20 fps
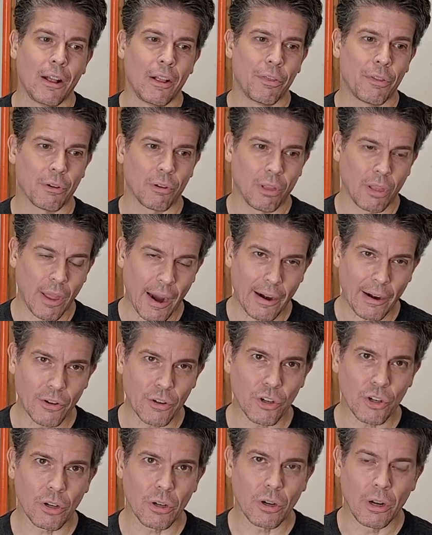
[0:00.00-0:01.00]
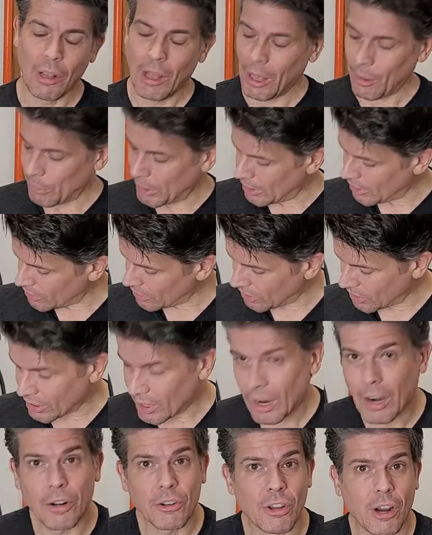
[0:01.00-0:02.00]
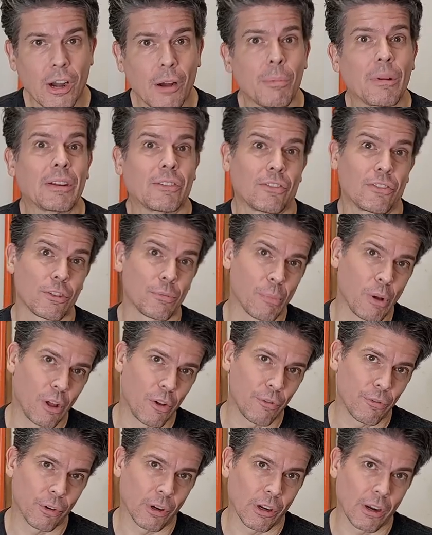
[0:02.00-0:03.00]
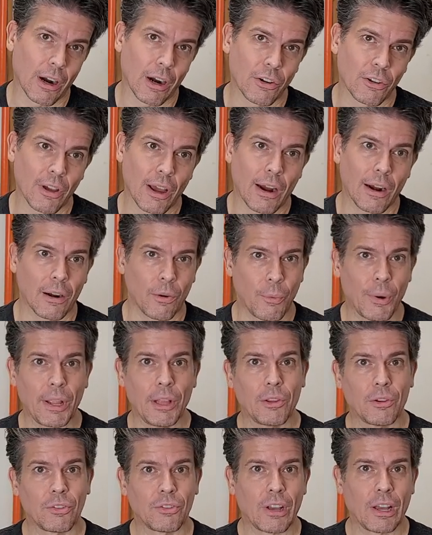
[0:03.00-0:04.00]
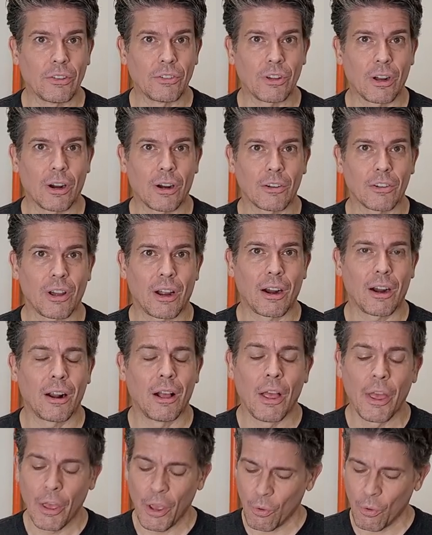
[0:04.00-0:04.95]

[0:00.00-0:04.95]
They're larger. I mean, this is a car tire, but it's small for a car tire, a regular size car tire.